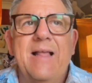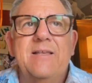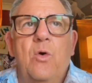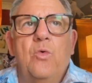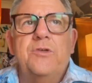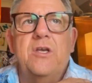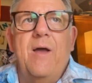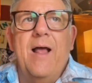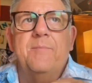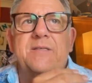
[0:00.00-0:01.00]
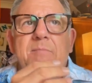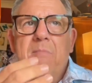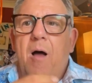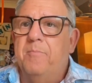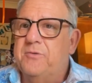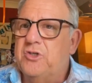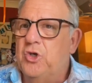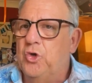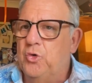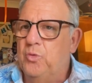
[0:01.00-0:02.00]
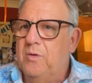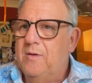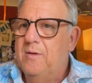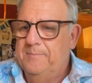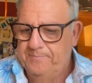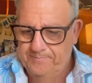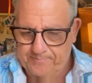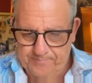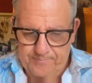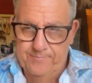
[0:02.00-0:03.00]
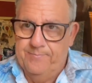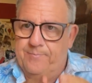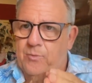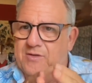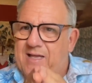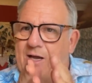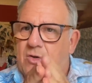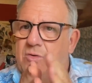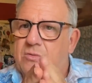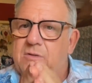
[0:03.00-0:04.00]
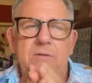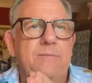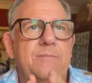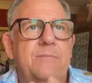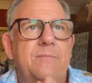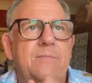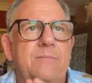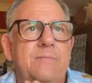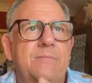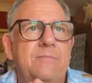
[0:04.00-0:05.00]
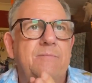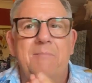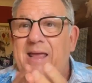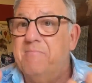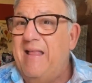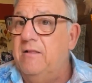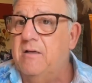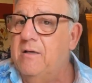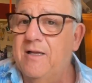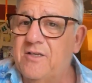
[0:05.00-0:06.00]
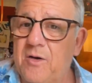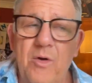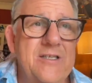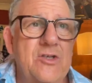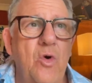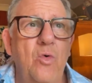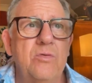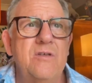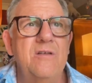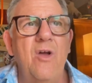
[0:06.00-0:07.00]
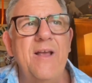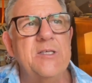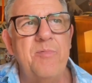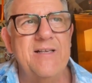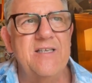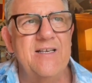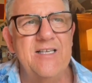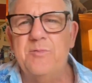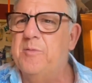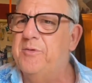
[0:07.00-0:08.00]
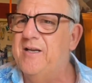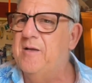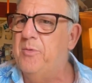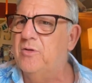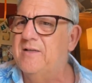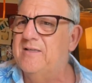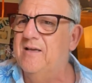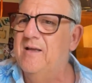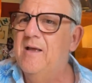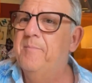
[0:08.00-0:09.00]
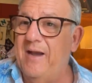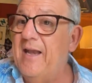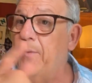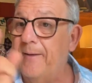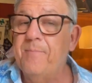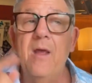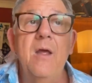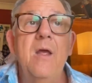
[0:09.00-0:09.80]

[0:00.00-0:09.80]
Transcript: and it also helps the mum to... What's that called? Make milk. I don't know what it's called. Not expressing, because that's when you put it in a bottle, isn't it? But anyway,